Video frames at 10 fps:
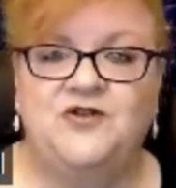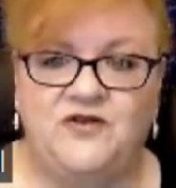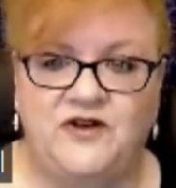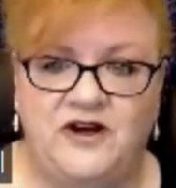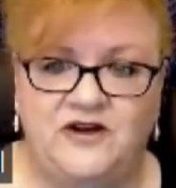
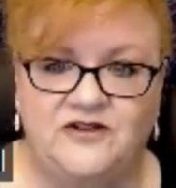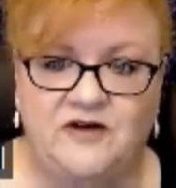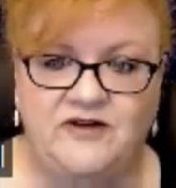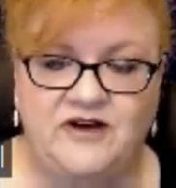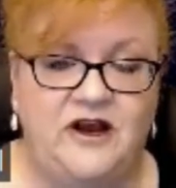15 to
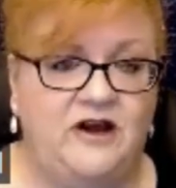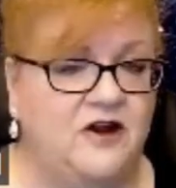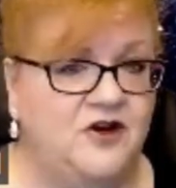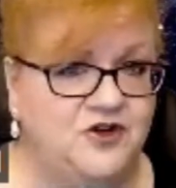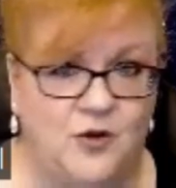17,
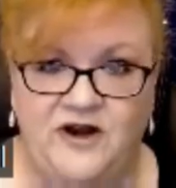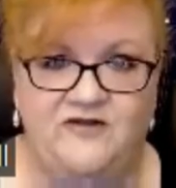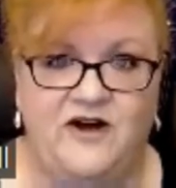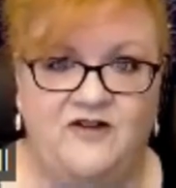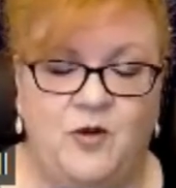
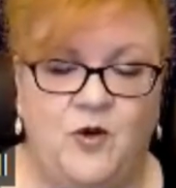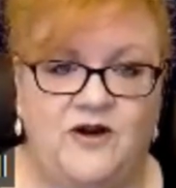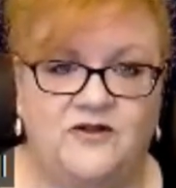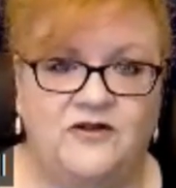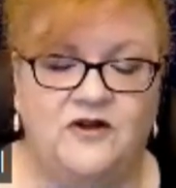25
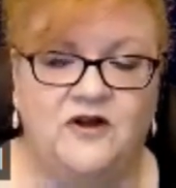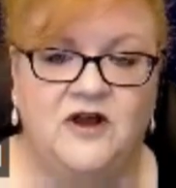points.